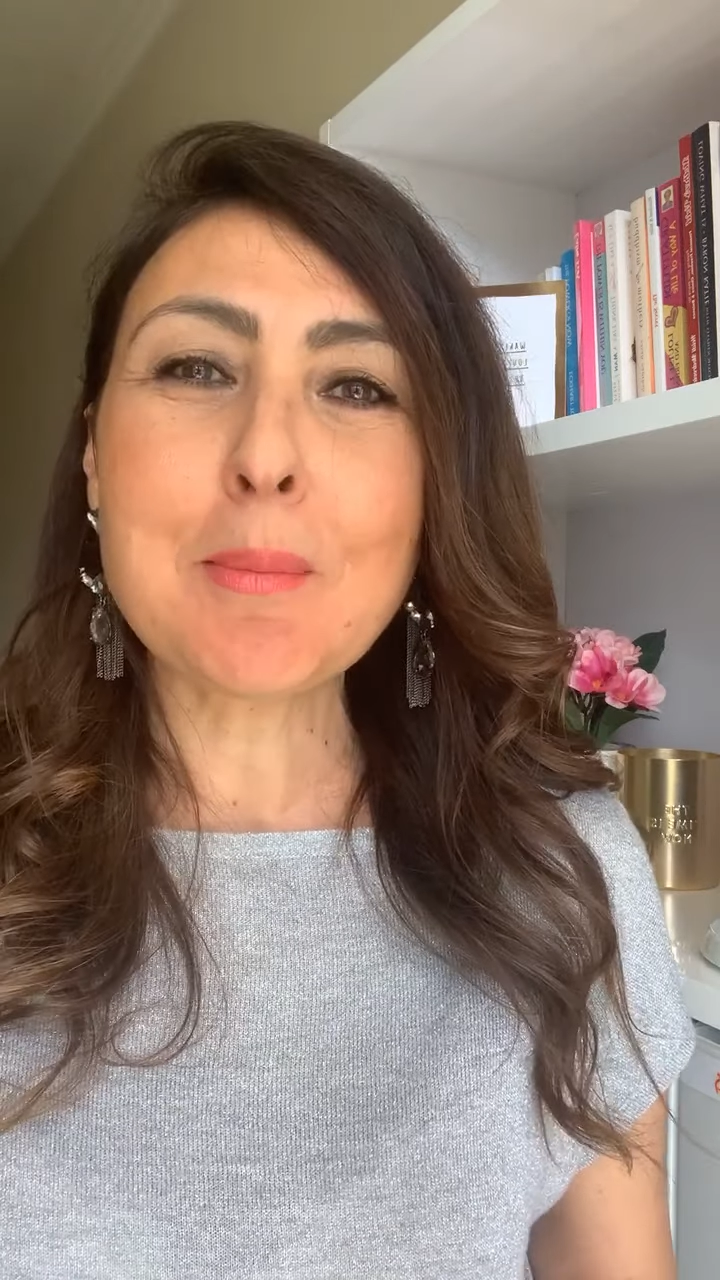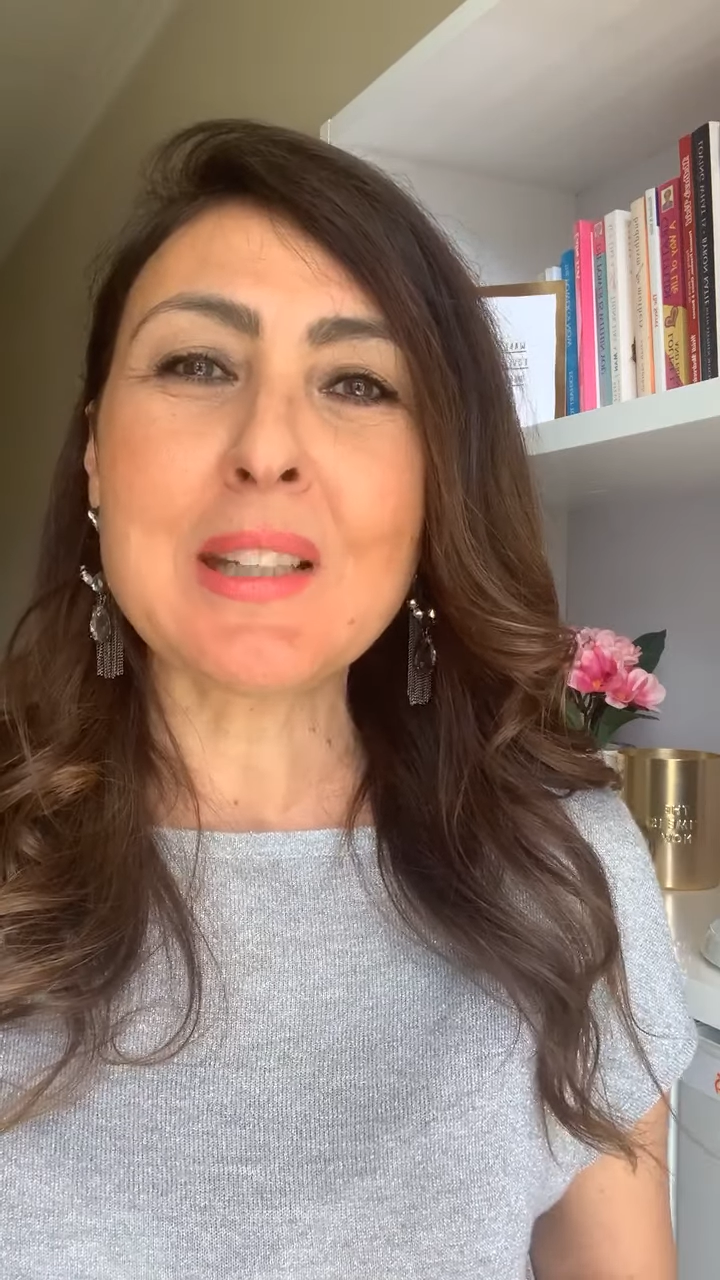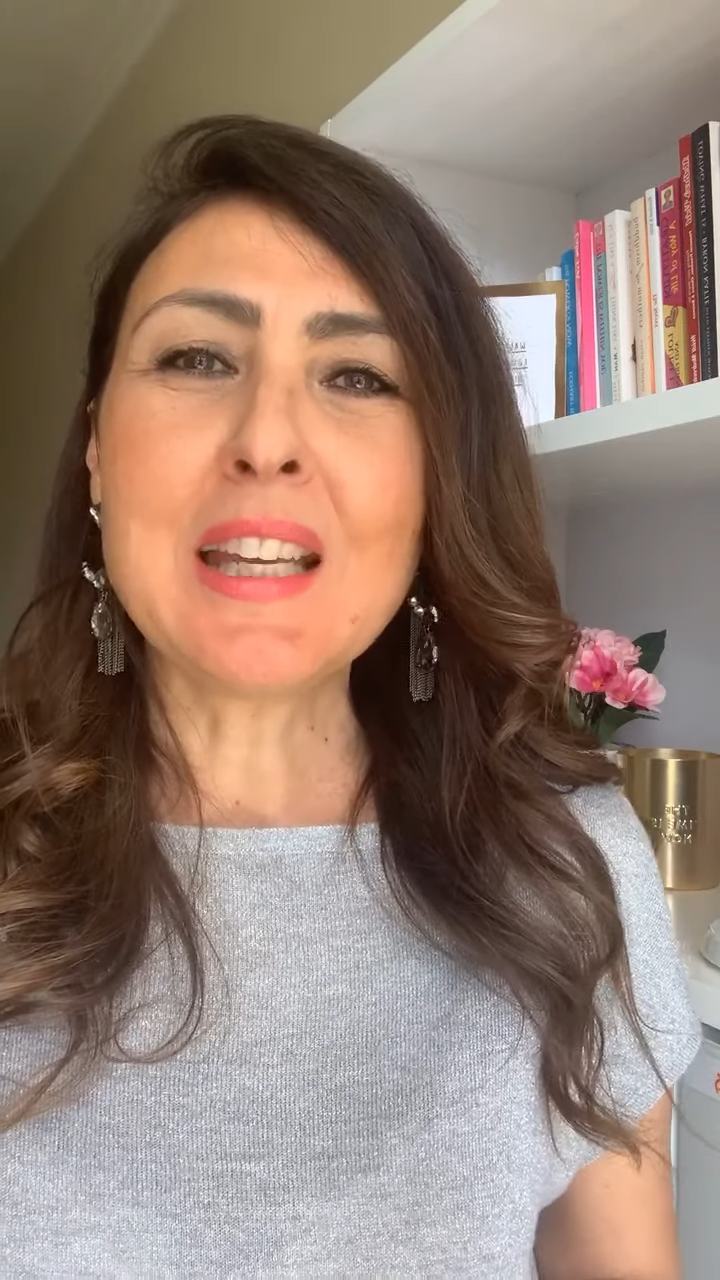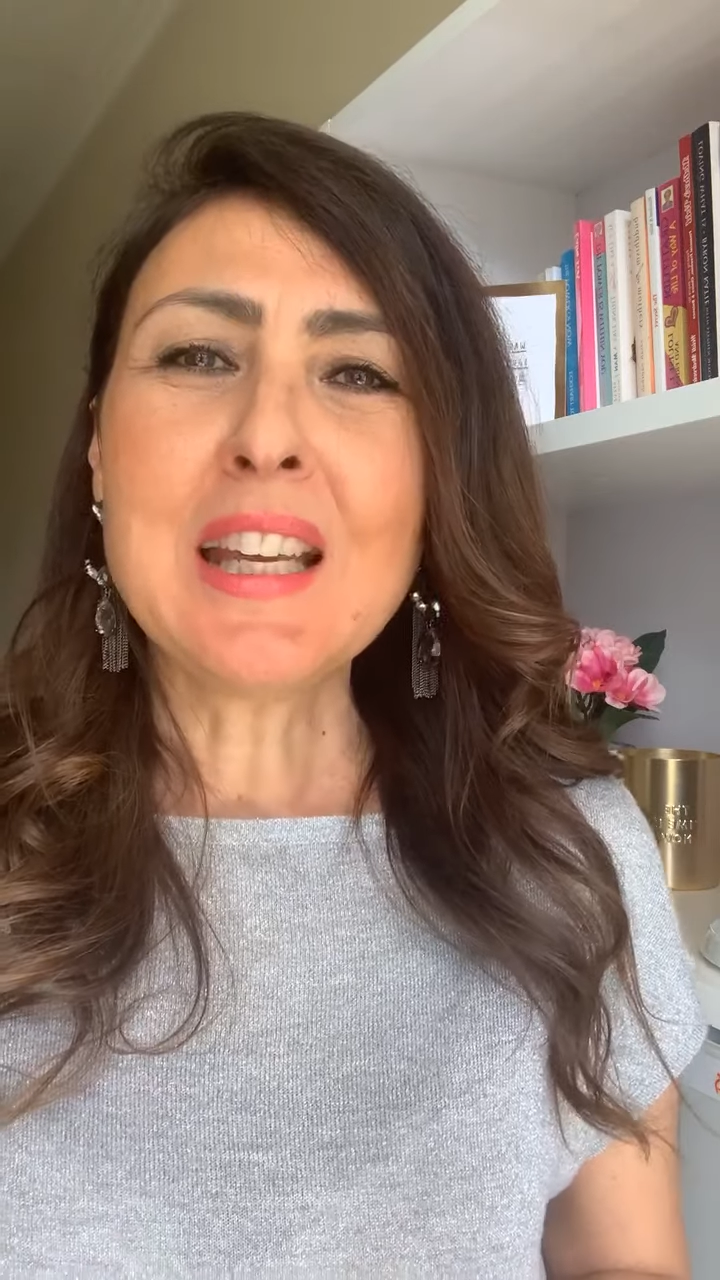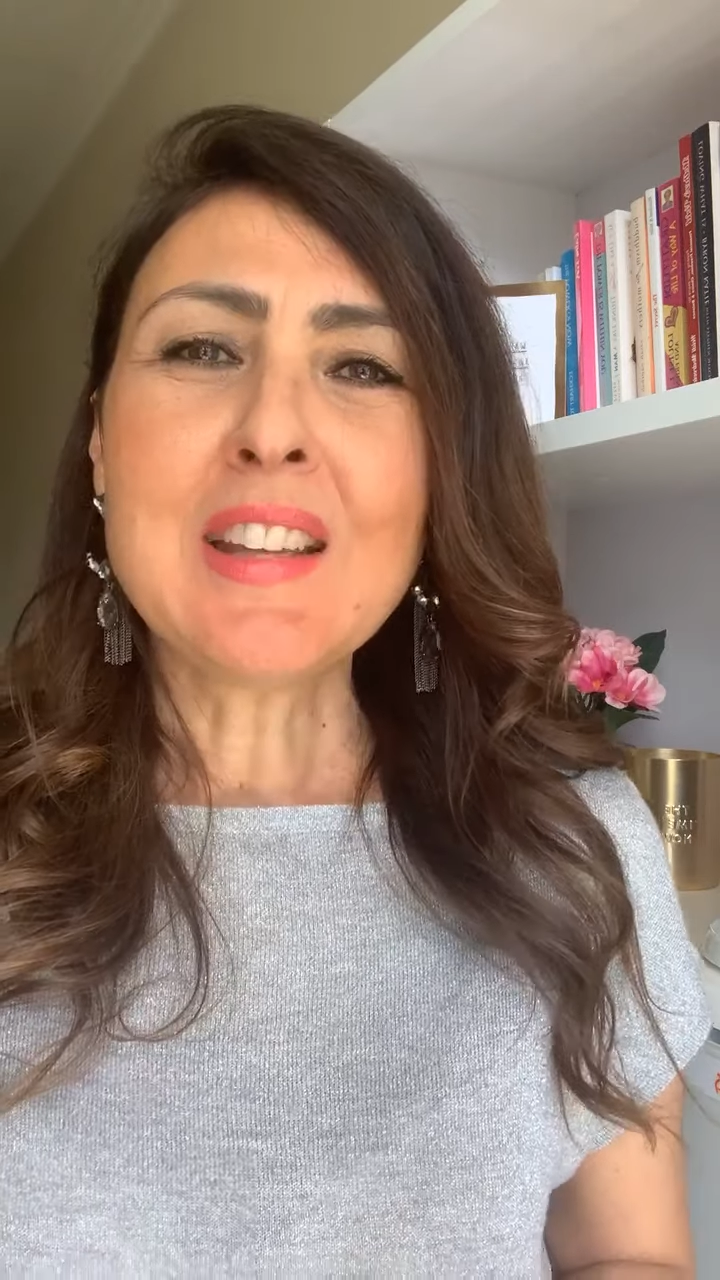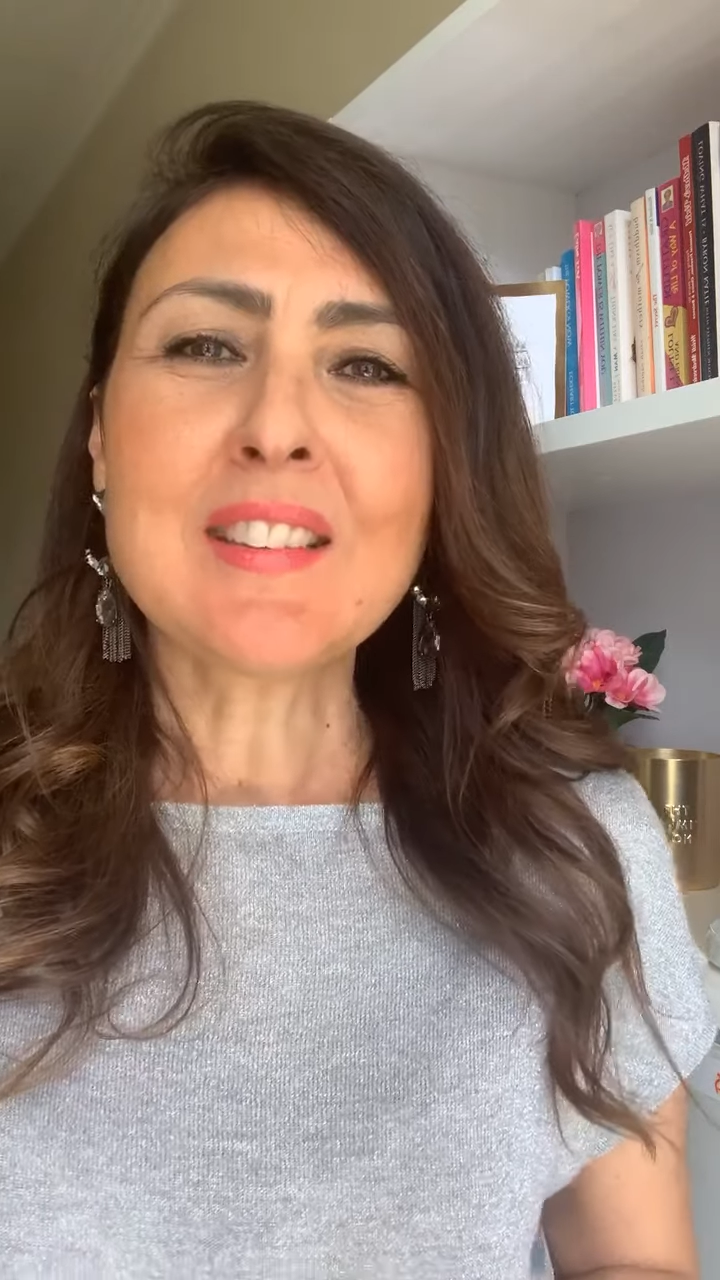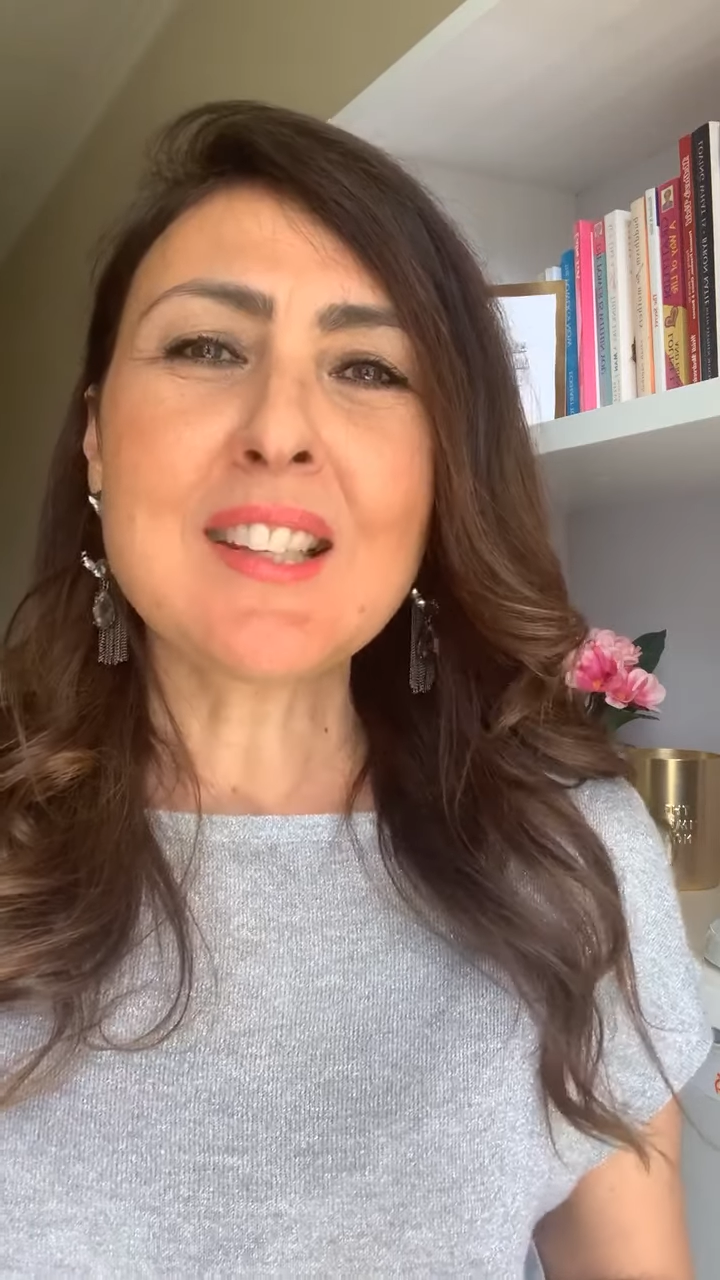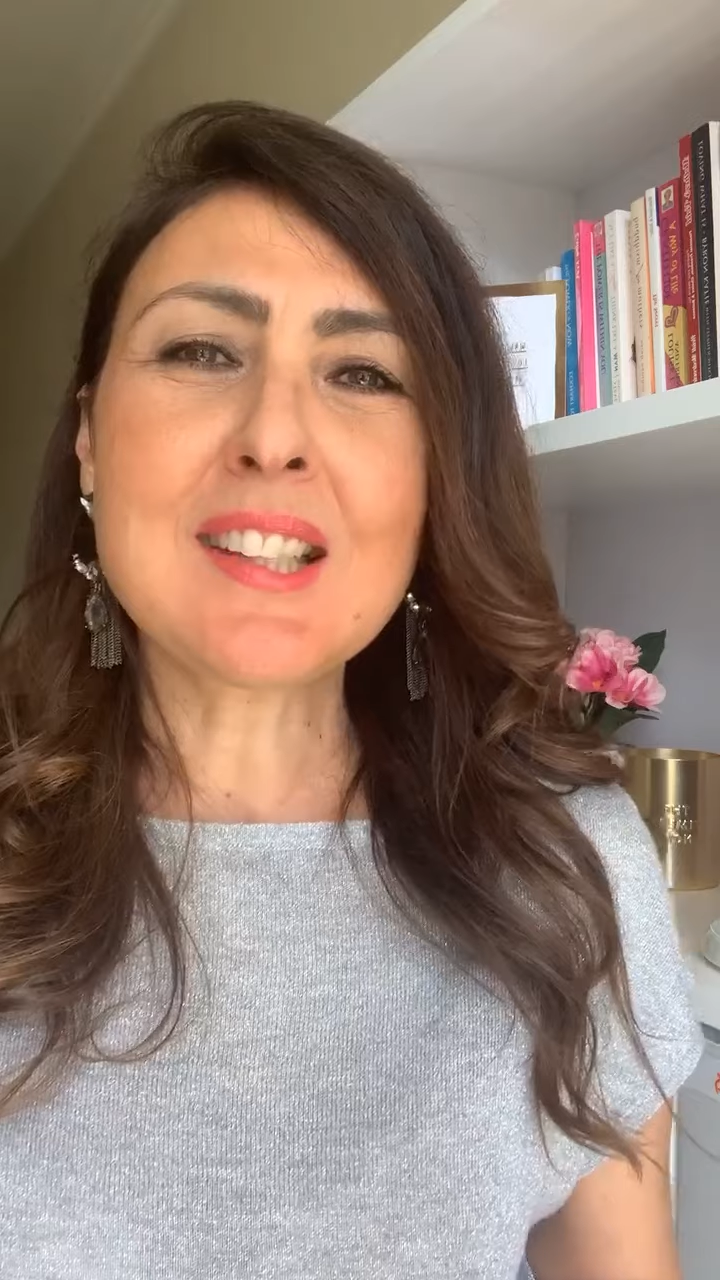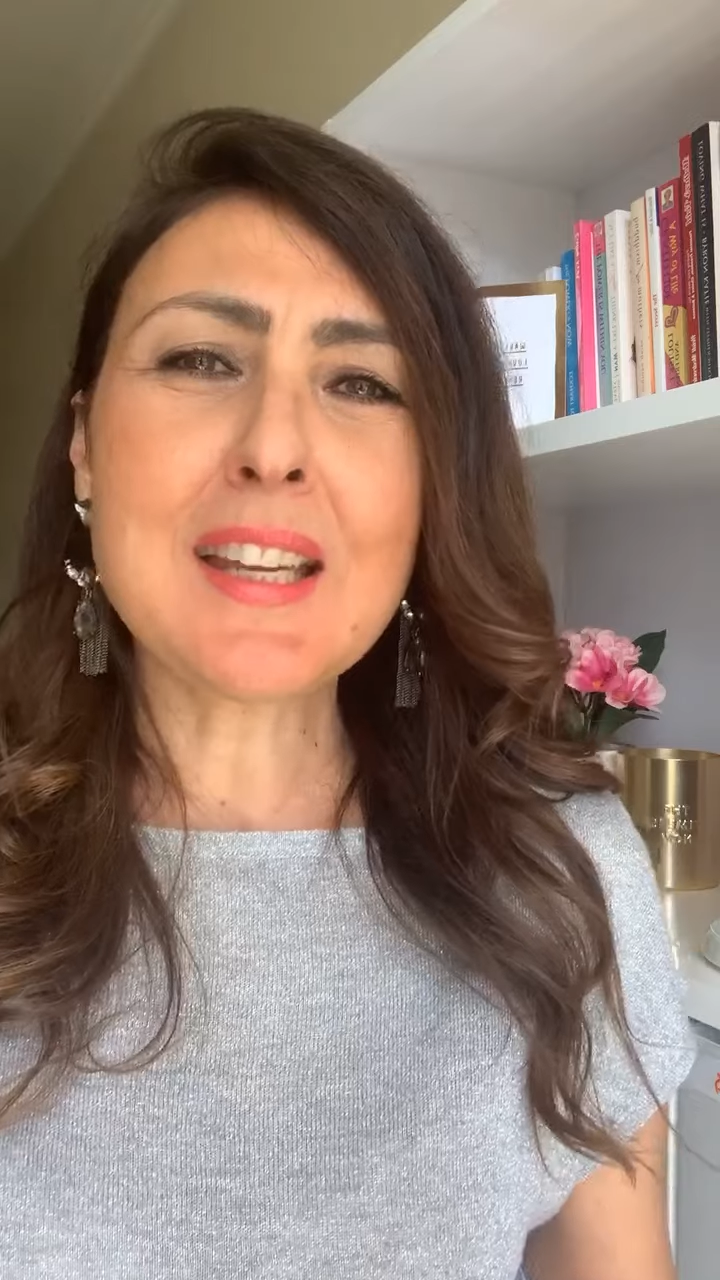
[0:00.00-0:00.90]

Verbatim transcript: and they say,